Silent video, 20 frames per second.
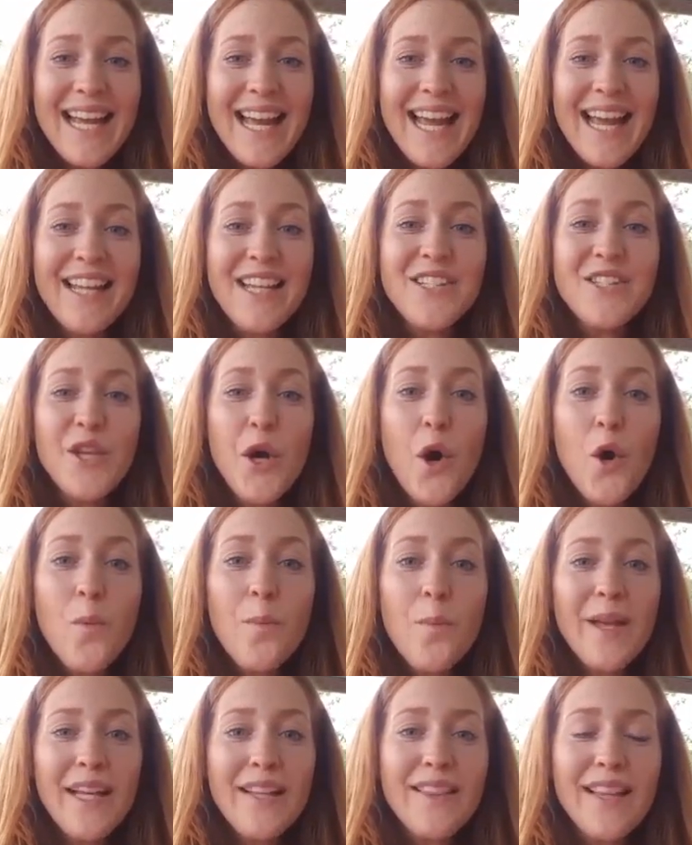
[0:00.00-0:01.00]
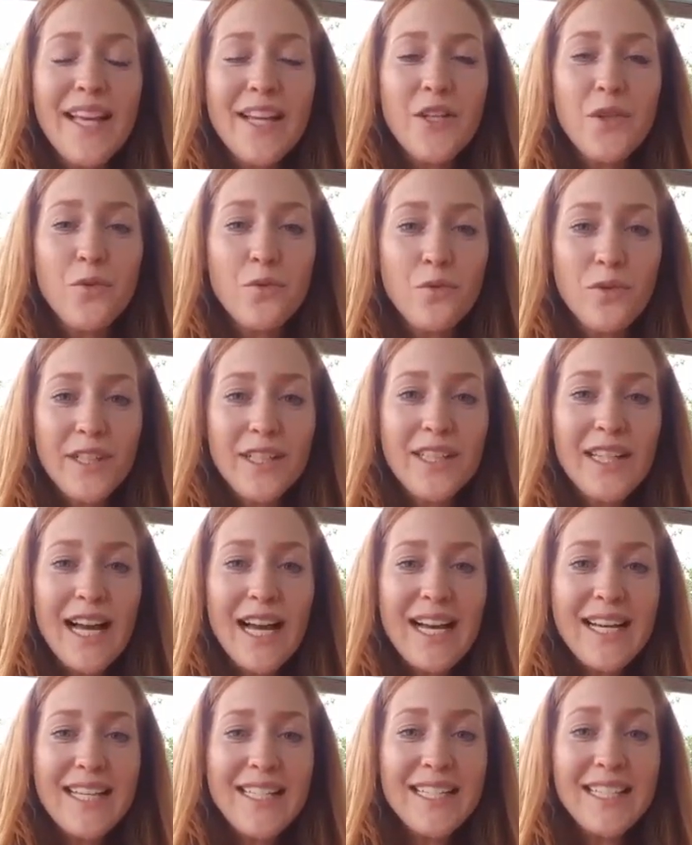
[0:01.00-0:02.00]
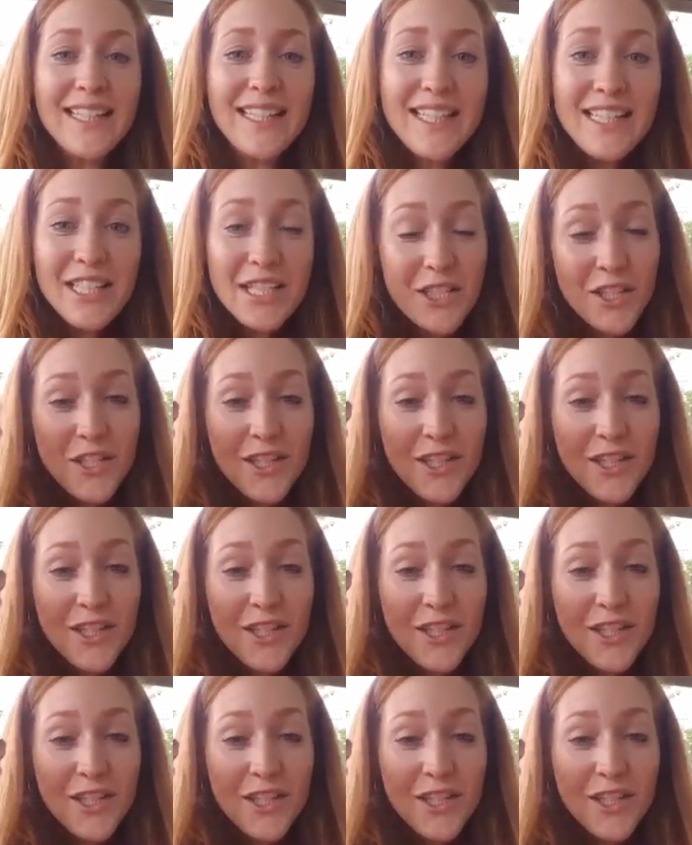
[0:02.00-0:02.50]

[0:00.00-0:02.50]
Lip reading: and it's hoping that you realize and listen